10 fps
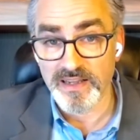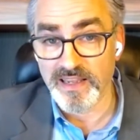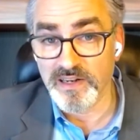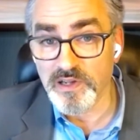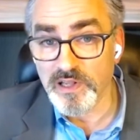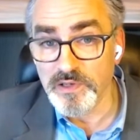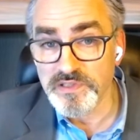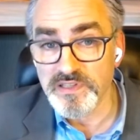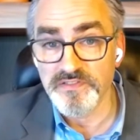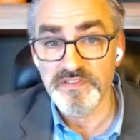
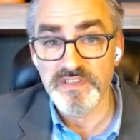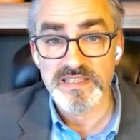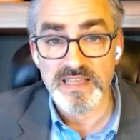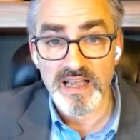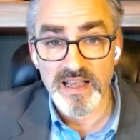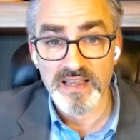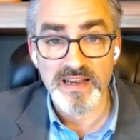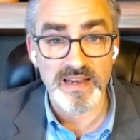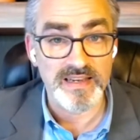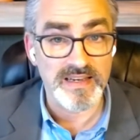inclusive
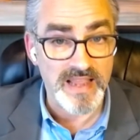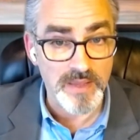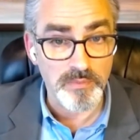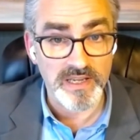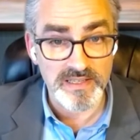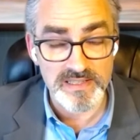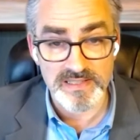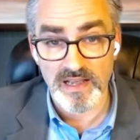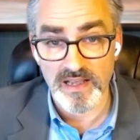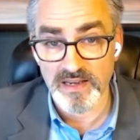design and enabling
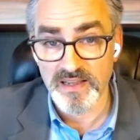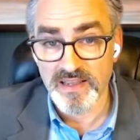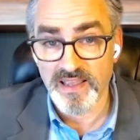design.